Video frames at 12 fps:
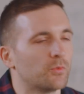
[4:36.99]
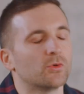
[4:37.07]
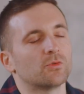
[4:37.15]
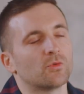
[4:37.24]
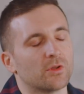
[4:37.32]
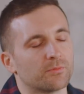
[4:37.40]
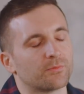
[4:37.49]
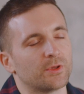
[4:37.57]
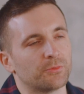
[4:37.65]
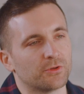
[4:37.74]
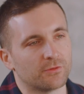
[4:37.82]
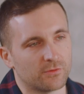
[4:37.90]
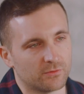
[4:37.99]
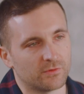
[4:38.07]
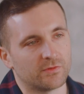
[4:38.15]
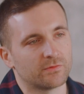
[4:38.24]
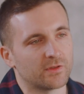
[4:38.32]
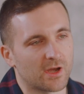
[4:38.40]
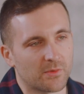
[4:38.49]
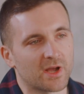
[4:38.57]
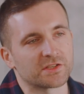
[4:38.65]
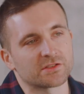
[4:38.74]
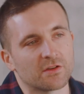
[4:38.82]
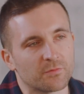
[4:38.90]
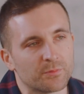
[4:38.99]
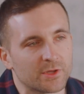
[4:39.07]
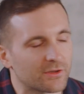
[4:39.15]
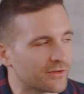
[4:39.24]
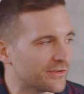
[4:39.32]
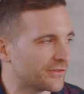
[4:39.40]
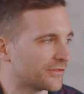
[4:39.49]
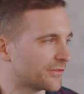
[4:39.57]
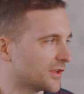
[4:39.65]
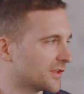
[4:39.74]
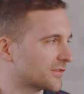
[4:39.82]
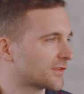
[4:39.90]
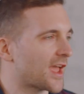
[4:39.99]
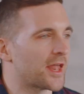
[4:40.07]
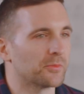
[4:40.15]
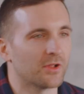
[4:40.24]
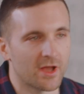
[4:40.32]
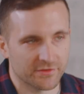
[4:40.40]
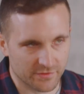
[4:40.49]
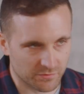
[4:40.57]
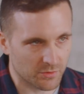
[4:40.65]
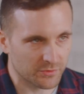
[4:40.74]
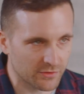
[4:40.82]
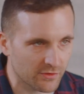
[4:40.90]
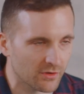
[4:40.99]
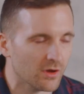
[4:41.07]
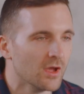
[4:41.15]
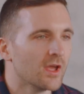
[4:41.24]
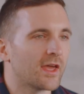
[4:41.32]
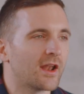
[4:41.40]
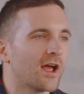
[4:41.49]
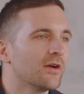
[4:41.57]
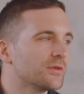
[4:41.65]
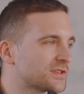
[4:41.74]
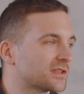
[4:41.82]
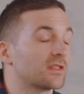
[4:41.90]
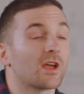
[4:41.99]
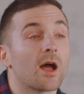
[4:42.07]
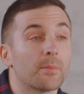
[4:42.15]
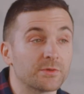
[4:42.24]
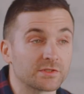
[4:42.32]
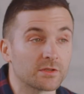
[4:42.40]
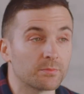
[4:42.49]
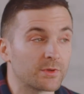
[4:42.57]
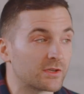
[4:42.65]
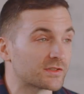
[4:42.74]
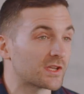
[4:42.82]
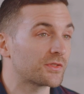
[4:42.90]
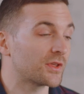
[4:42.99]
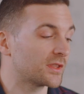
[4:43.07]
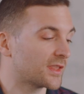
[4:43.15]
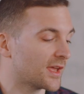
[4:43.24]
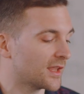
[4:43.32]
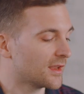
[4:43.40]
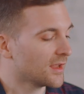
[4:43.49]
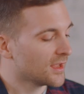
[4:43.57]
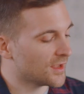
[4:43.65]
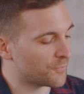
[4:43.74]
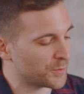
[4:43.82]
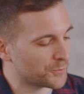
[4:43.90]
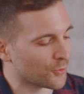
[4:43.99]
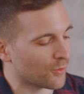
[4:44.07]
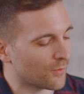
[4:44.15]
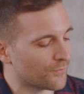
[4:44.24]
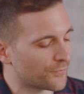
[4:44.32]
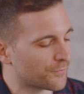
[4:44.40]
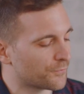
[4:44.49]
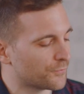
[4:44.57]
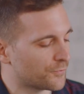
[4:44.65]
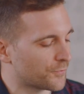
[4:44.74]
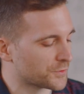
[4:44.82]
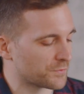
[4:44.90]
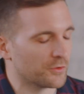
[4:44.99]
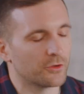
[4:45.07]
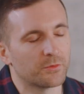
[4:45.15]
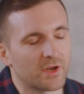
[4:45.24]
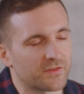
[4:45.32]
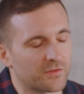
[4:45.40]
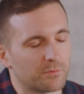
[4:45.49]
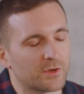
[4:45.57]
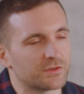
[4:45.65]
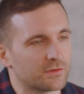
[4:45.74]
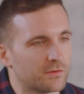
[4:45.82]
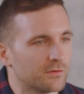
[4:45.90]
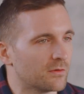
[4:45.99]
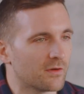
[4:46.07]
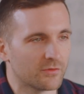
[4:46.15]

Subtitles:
we wouldn't want people to do DIY stuff because it cannibalizes what we do. And I always think the opposite, because I think that if people, first of all, no one has the budget to do